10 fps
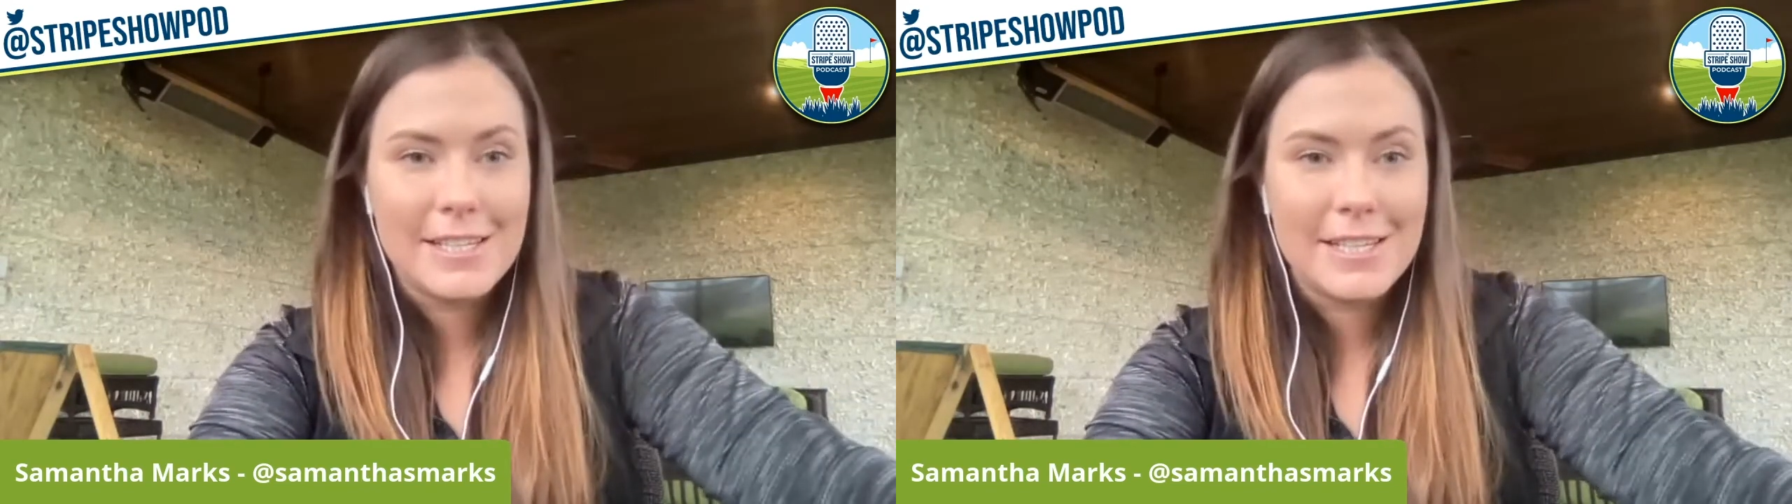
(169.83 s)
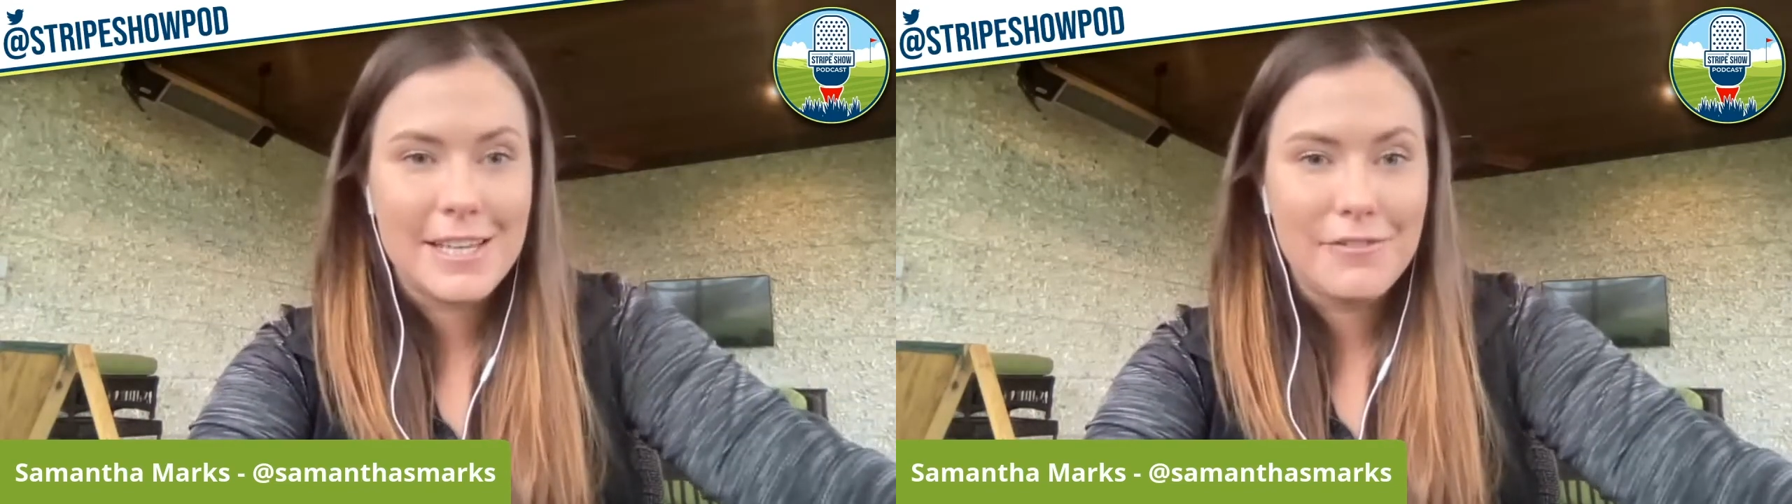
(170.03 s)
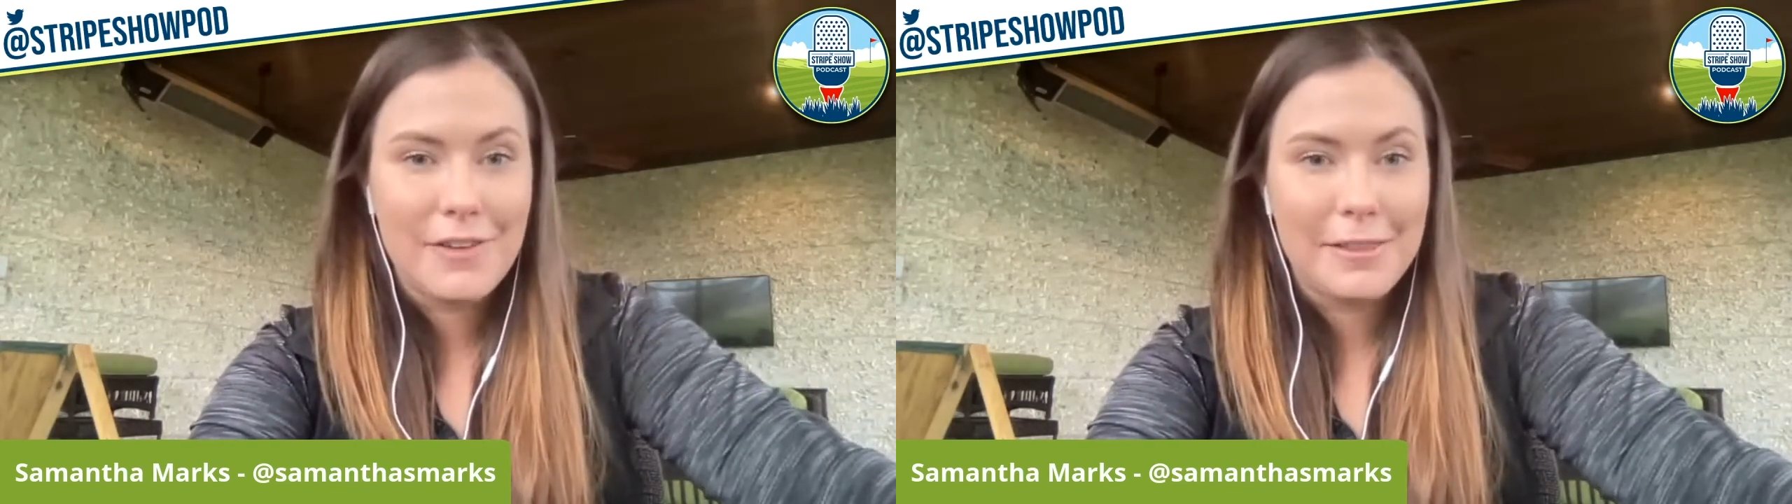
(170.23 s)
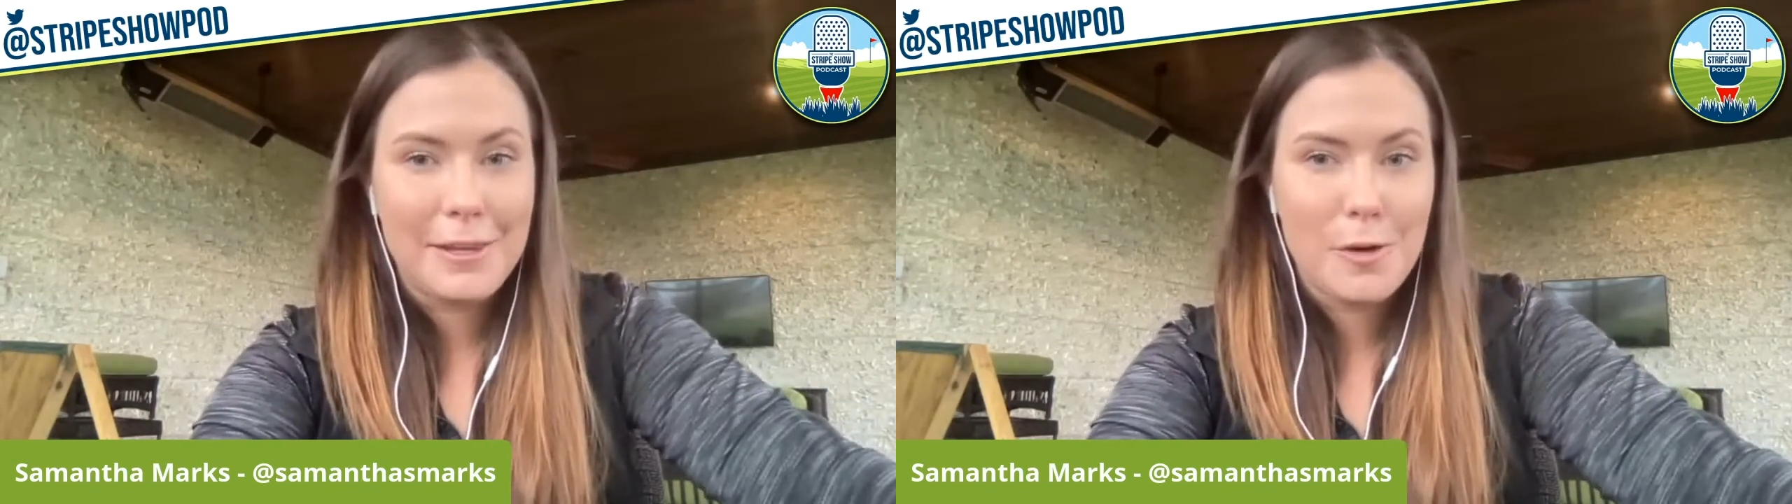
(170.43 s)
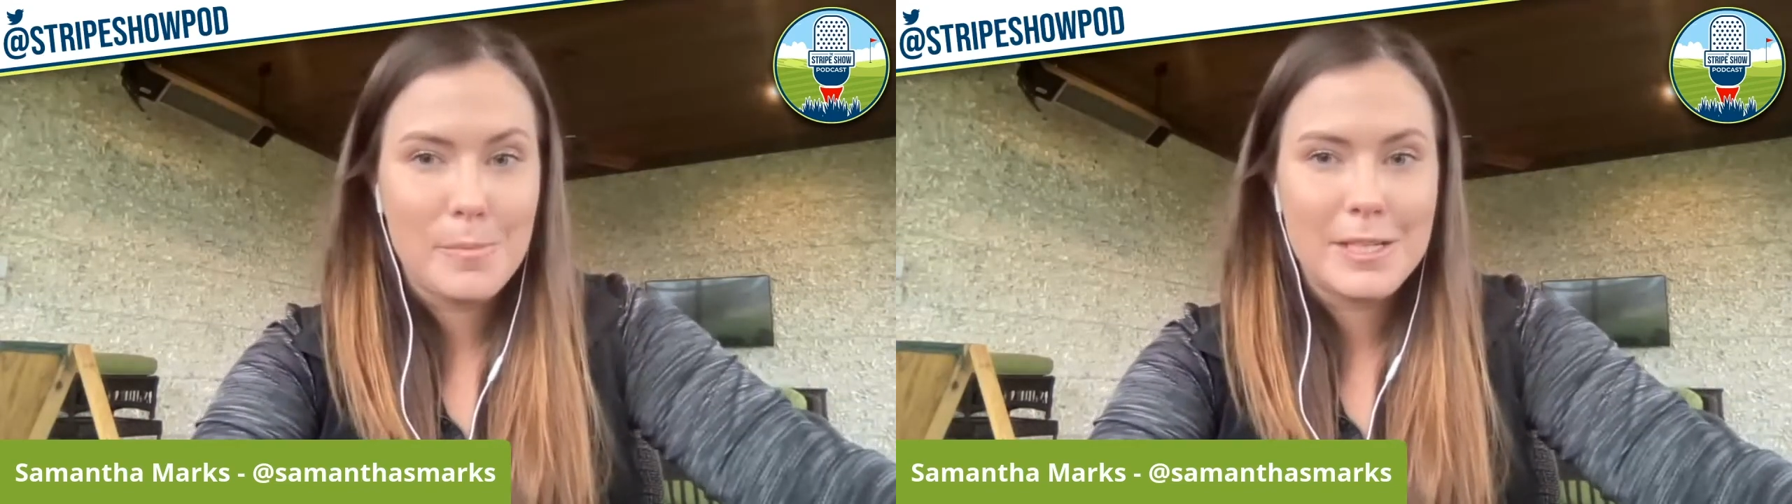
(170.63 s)
that he
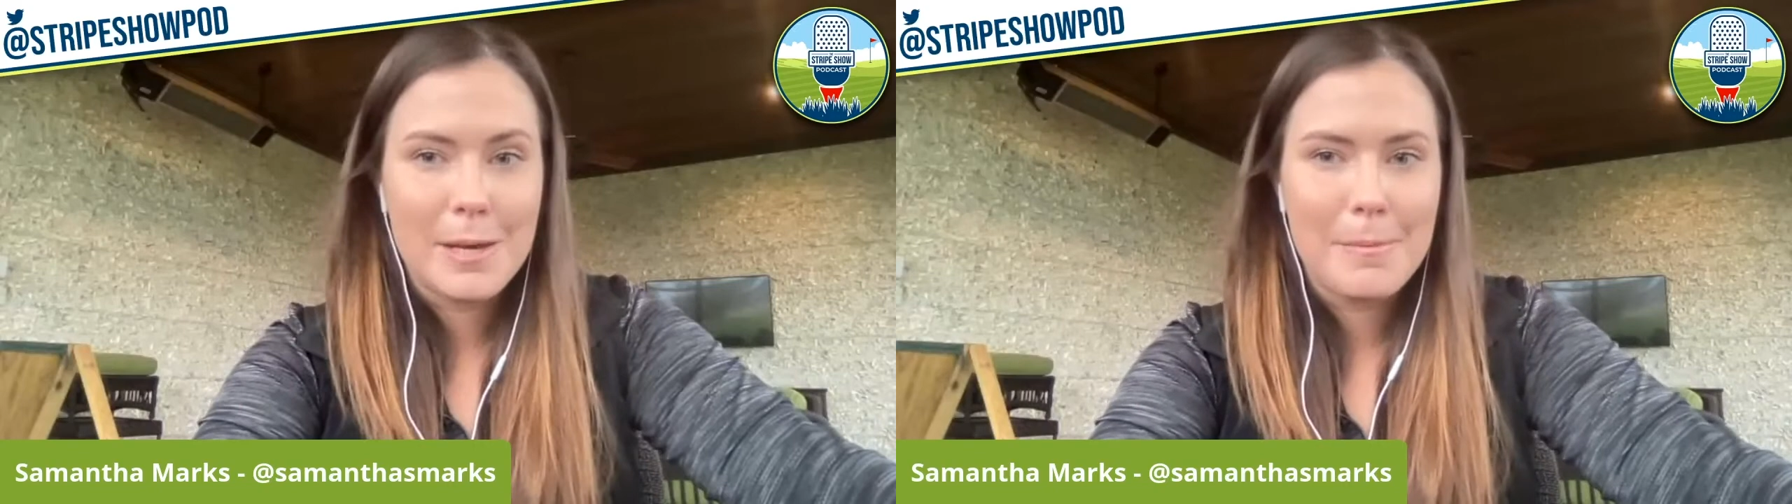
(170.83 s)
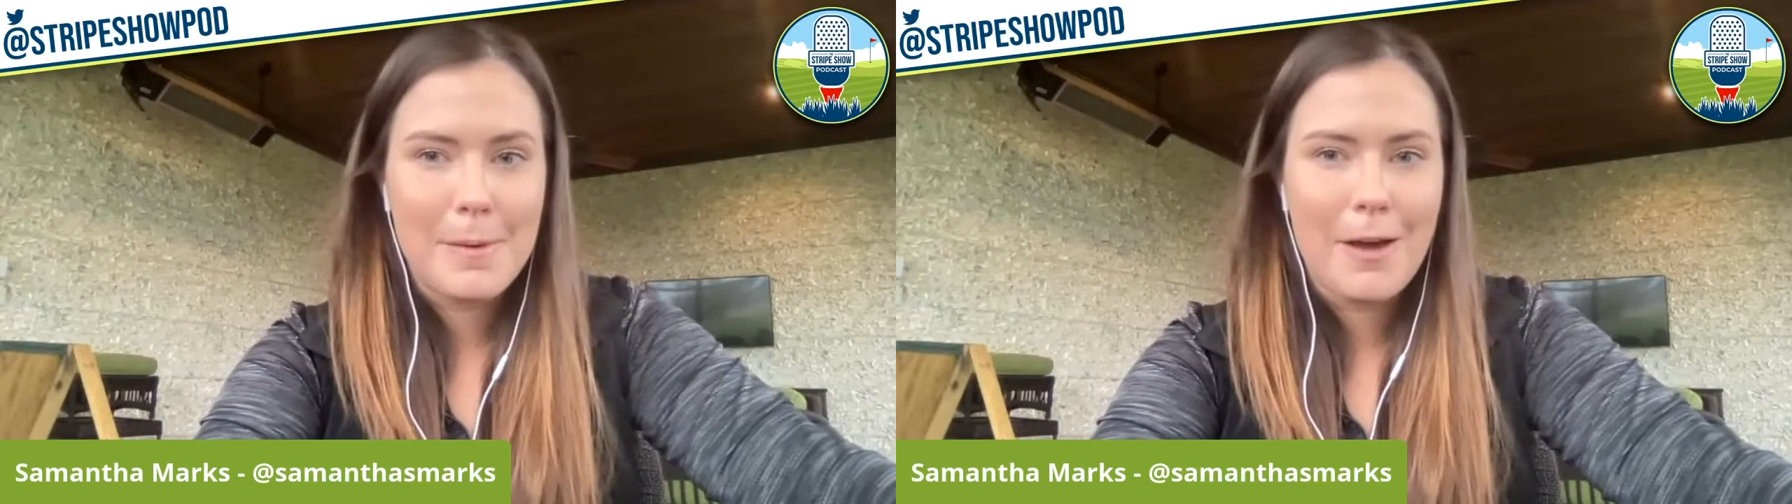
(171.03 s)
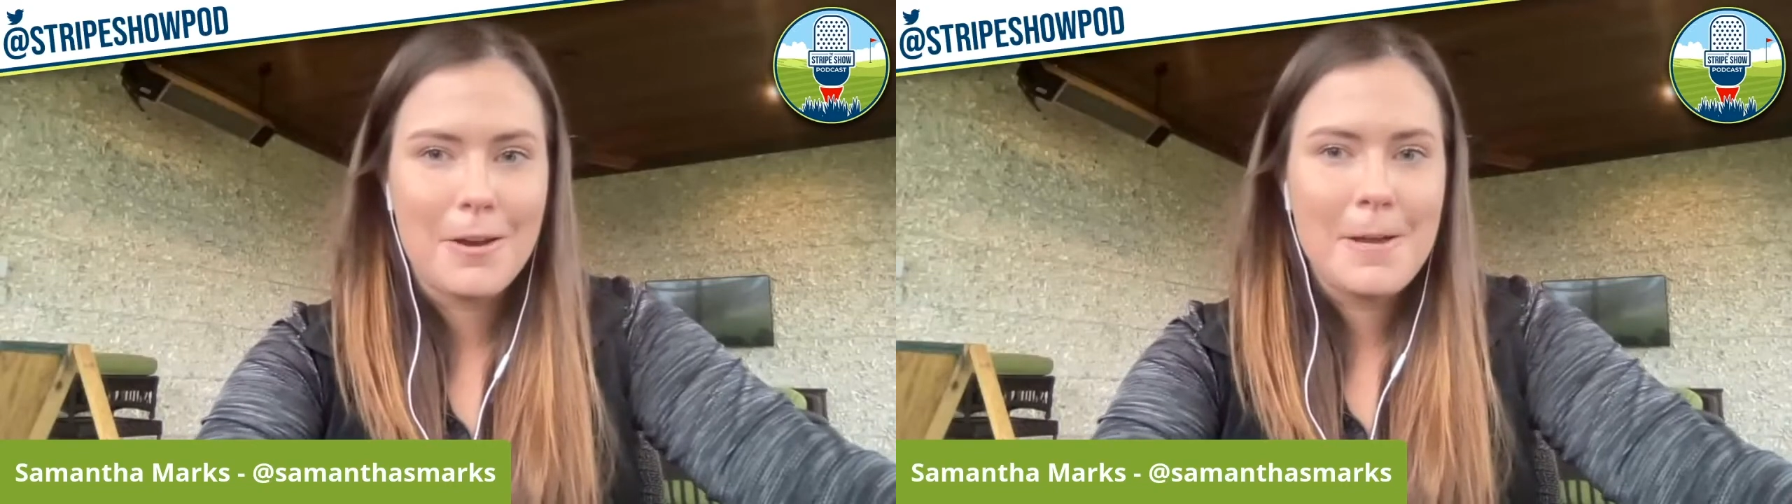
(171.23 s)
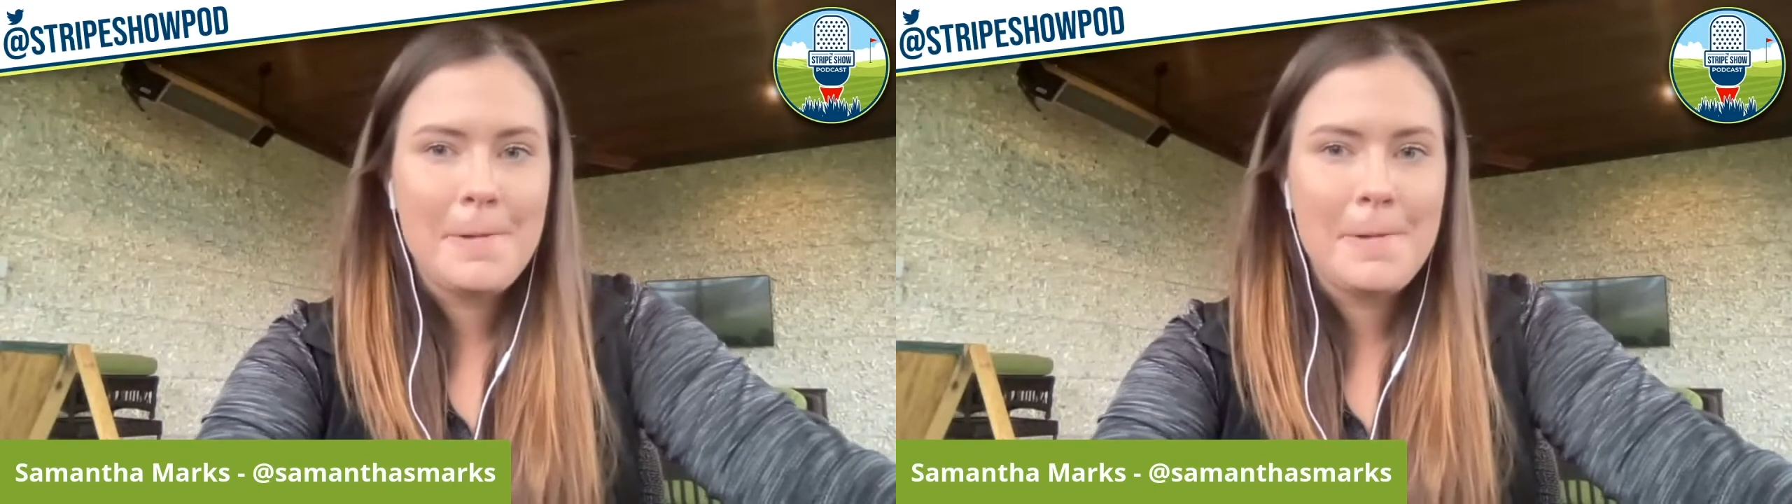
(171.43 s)
finally opened up about.